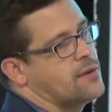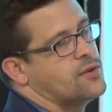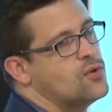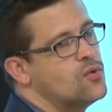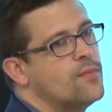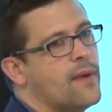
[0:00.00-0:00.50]

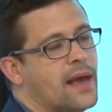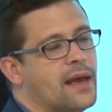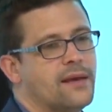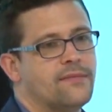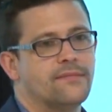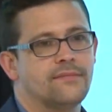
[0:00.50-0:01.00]
you
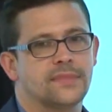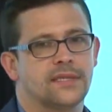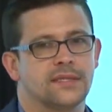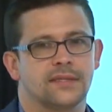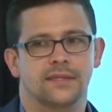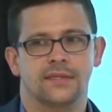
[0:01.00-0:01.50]
may
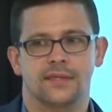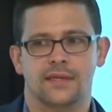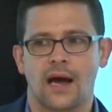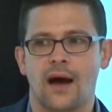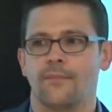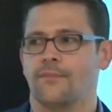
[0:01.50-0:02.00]

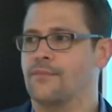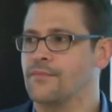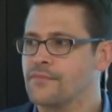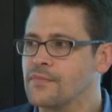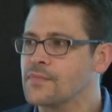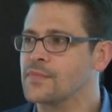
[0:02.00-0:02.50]
stop
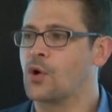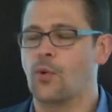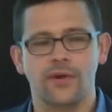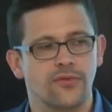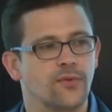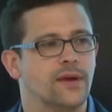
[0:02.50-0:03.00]

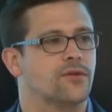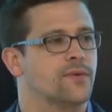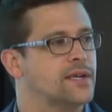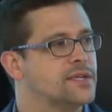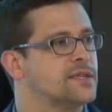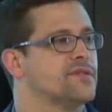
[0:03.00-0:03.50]
going through
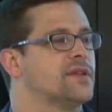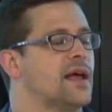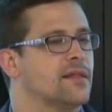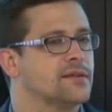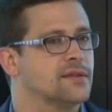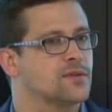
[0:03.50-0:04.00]
iterations of
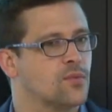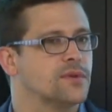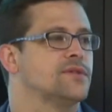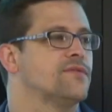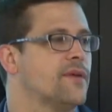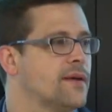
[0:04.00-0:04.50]
analysis
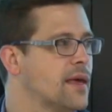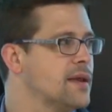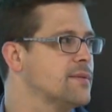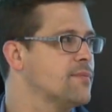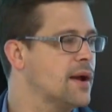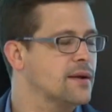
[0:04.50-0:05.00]
once you find
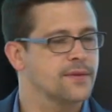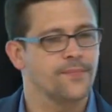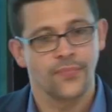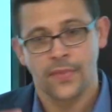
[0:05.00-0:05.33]
that impact.